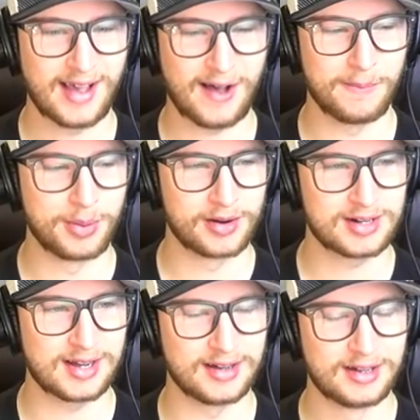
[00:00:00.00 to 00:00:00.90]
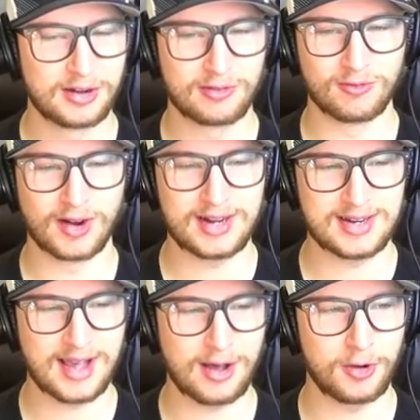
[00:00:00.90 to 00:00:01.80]
Alberta, right
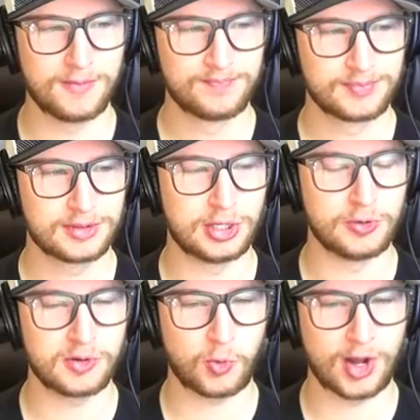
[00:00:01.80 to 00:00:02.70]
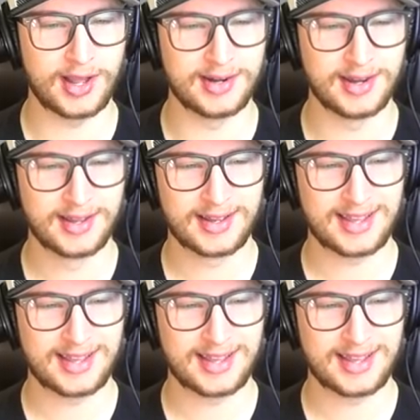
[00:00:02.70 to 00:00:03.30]
now, two to one